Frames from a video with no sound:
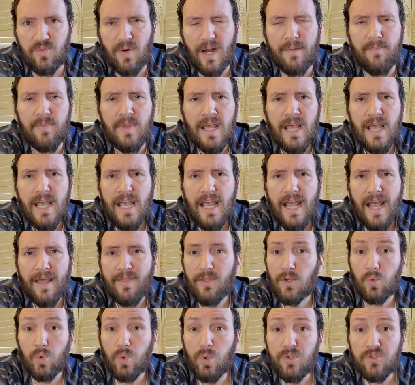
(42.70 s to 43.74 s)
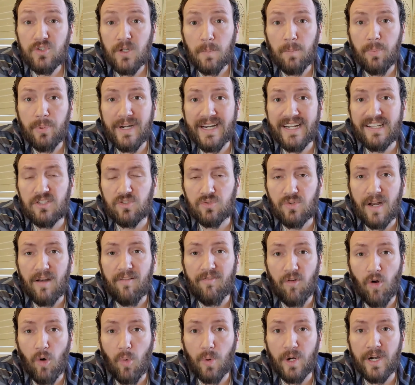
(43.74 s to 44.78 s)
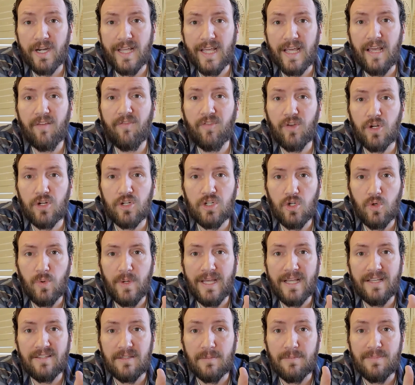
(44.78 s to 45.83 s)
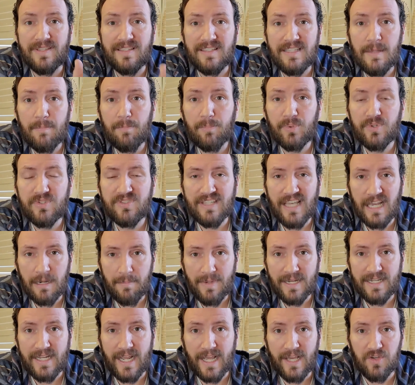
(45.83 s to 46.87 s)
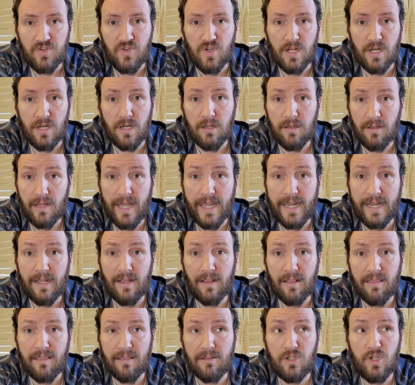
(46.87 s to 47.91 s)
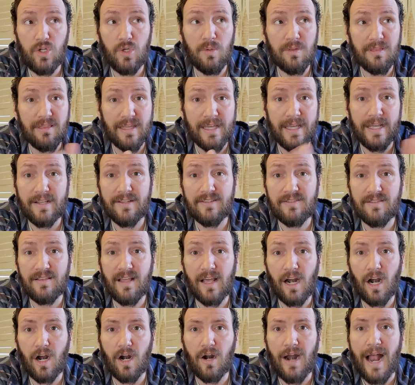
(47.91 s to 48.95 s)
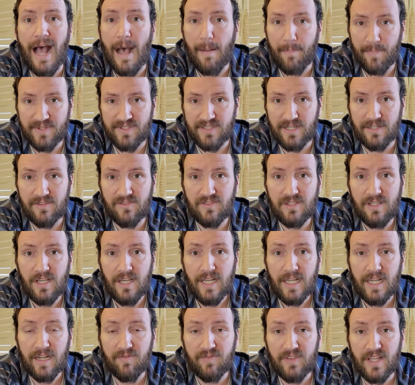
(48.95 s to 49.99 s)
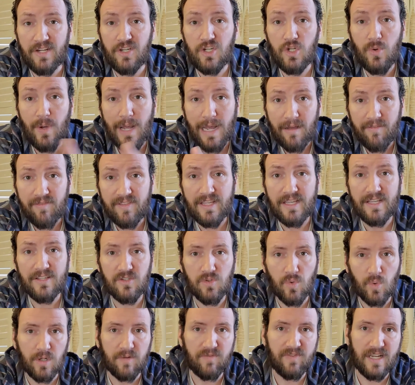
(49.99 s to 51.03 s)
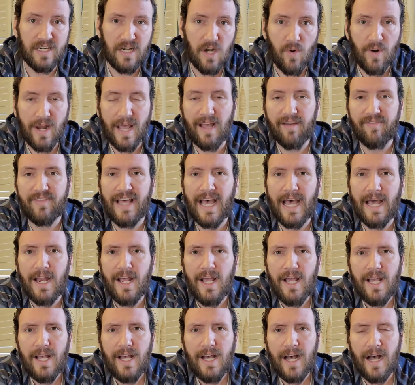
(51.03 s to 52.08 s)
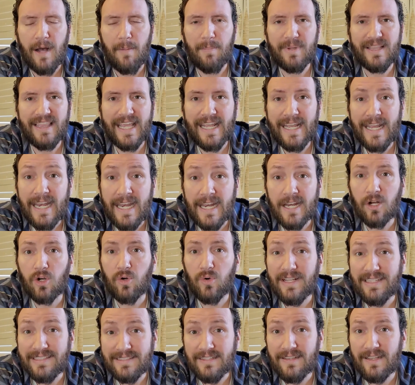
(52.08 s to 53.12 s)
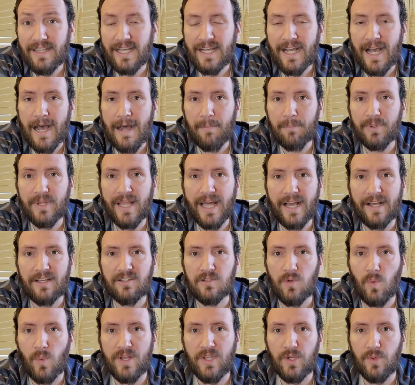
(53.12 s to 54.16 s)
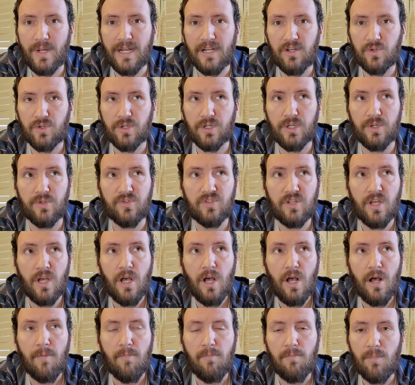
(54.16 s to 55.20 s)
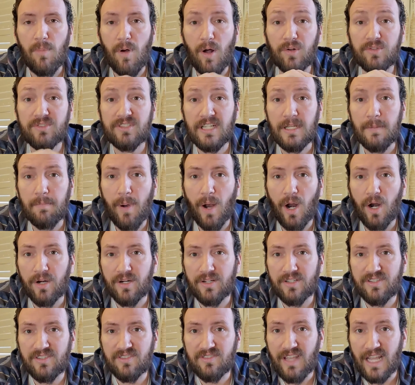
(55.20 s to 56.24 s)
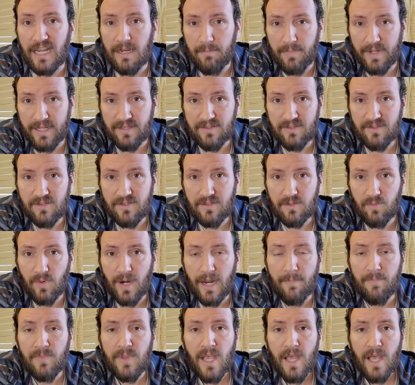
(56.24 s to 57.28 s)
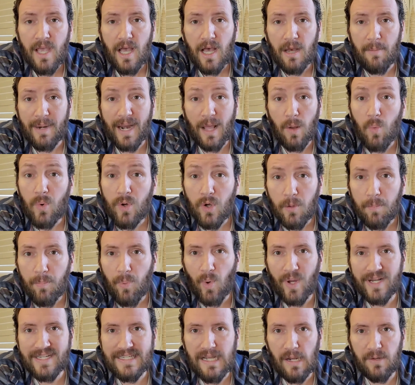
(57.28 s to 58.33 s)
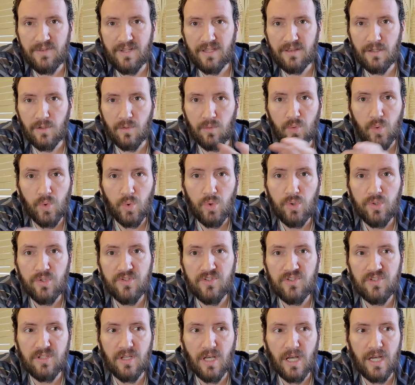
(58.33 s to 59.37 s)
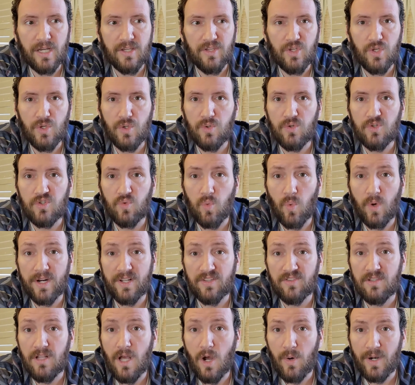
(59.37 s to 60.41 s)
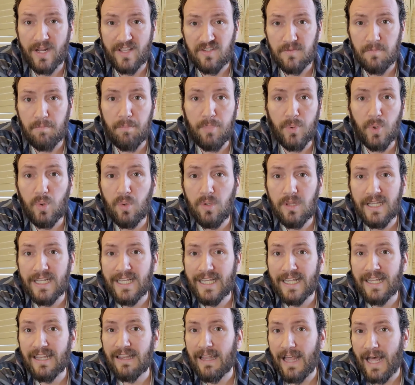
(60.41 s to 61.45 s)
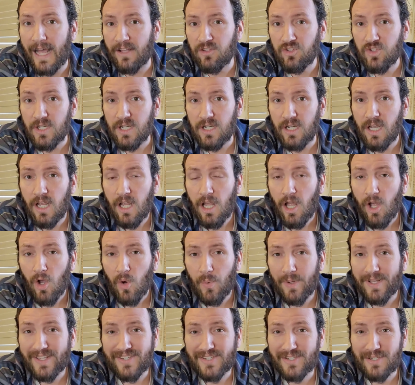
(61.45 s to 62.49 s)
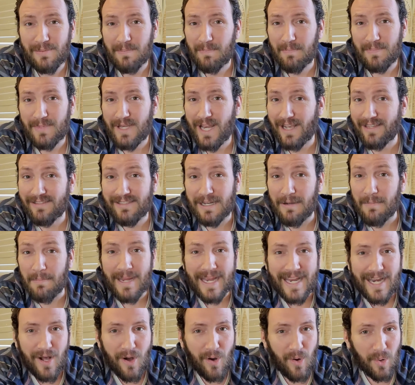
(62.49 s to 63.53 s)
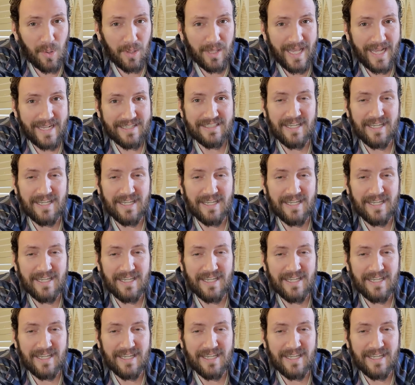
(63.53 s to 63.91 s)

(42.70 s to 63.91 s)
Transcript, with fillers: right? And the rules are pretty straightforward if you're doing some simple segmentation, like two things that are opposites, if they do have this or if they don't have that. Um, but they get increasingly complex when you introduce multi-part statements, right? I mean, I will point out that the rules uh, use what is known as Boolean logic, which doesn't mean a whole lot